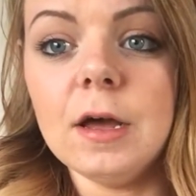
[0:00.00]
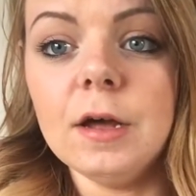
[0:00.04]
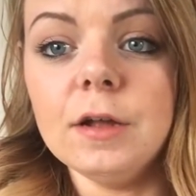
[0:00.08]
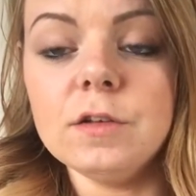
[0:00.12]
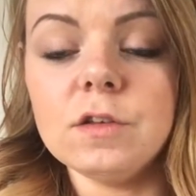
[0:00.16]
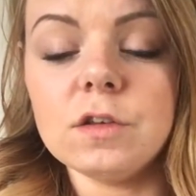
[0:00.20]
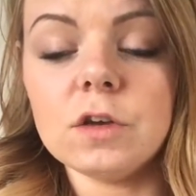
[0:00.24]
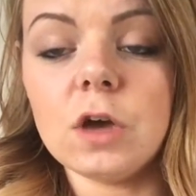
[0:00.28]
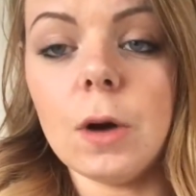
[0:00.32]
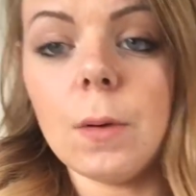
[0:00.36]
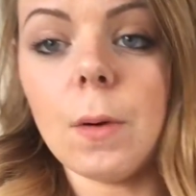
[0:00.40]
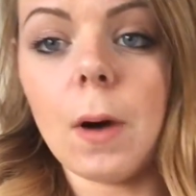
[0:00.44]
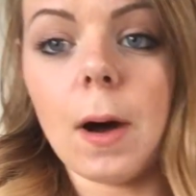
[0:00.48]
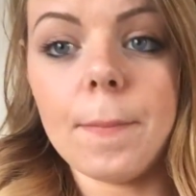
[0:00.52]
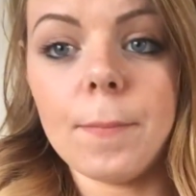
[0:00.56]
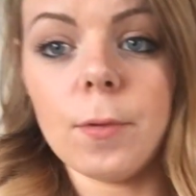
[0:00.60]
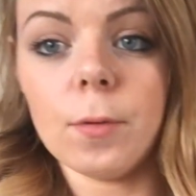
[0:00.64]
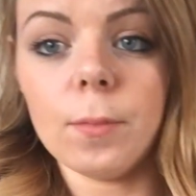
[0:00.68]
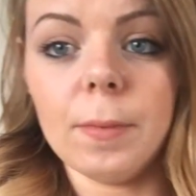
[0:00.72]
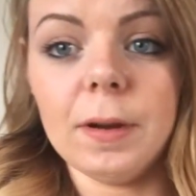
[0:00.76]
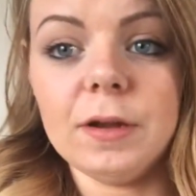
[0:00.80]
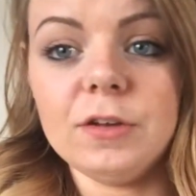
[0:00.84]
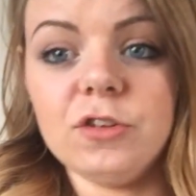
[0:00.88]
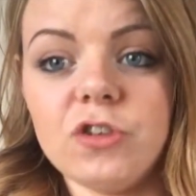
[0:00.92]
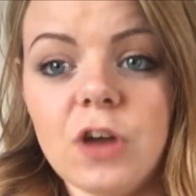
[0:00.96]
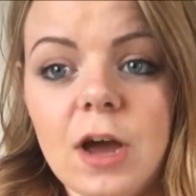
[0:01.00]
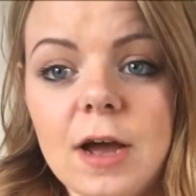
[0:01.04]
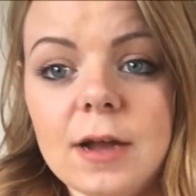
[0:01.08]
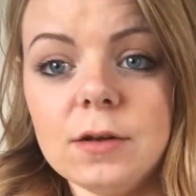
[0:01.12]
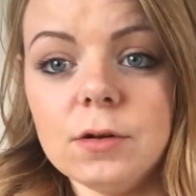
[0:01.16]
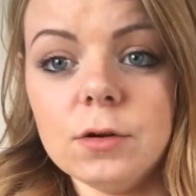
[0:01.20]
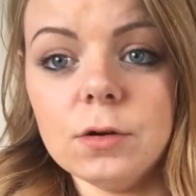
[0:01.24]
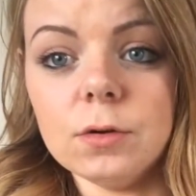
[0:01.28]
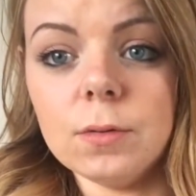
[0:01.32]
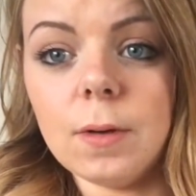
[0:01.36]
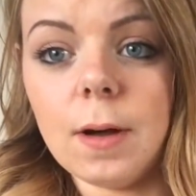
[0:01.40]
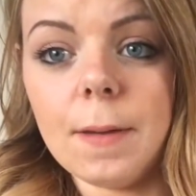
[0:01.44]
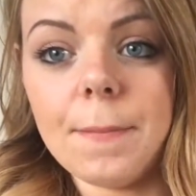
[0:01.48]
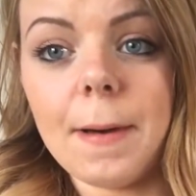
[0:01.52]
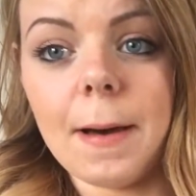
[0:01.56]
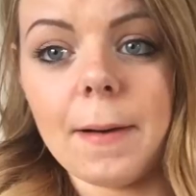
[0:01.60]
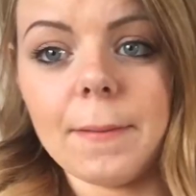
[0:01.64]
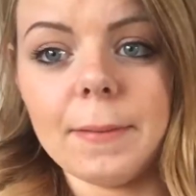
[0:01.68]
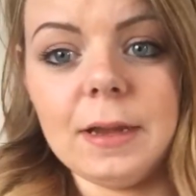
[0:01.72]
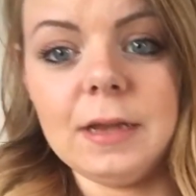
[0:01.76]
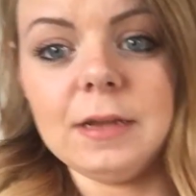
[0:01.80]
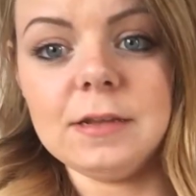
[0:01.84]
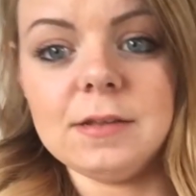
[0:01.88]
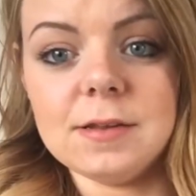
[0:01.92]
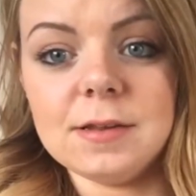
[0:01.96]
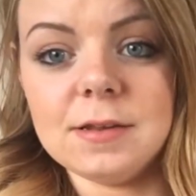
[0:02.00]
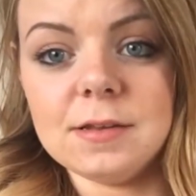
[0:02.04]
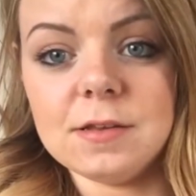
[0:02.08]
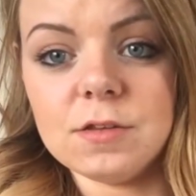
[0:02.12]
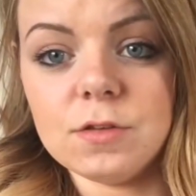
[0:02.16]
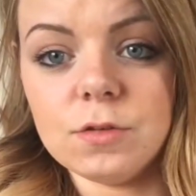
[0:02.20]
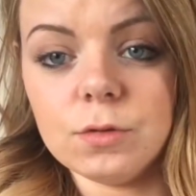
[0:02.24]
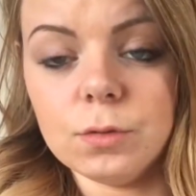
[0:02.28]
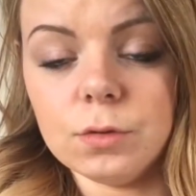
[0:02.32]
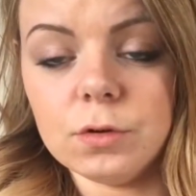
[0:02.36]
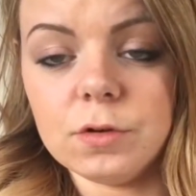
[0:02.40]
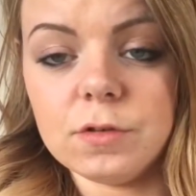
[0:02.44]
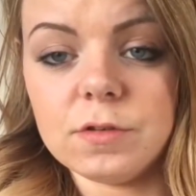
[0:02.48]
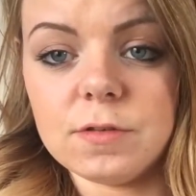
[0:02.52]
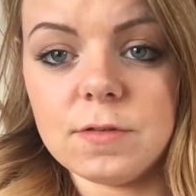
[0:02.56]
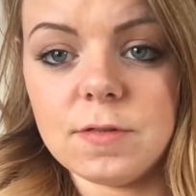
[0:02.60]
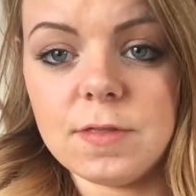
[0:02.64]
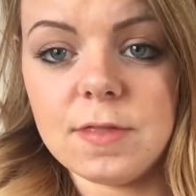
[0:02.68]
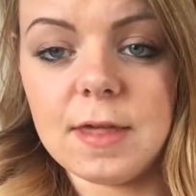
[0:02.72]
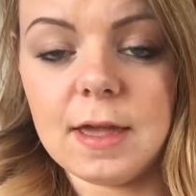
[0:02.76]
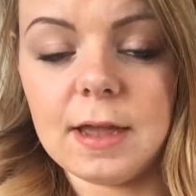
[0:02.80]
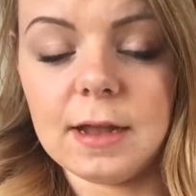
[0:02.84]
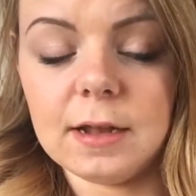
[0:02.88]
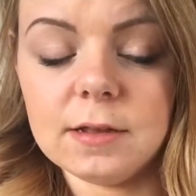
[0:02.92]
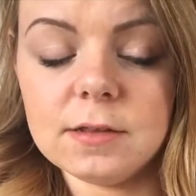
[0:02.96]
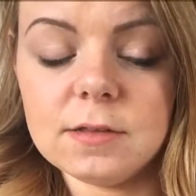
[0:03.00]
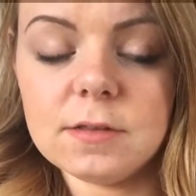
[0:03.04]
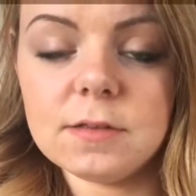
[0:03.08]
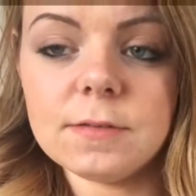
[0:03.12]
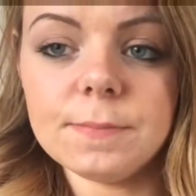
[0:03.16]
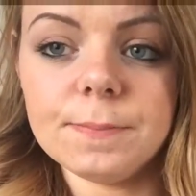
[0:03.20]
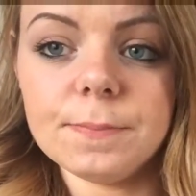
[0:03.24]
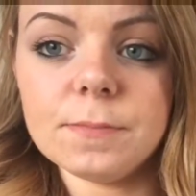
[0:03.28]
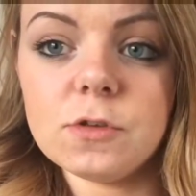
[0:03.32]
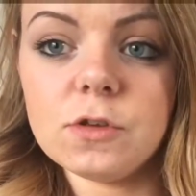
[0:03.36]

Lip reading: to go up on my channel about eating disorders and things,